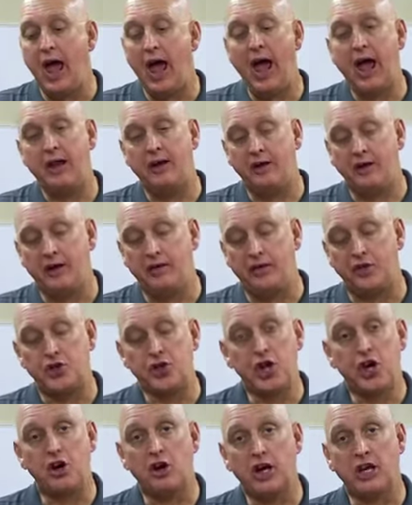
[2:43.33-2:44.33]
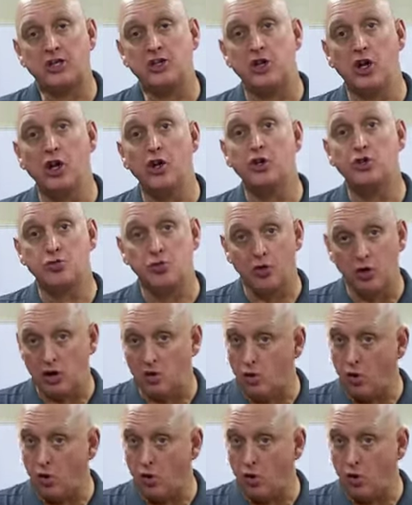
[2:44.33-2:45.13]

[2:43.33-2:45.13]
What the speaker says: and the shear gets loose real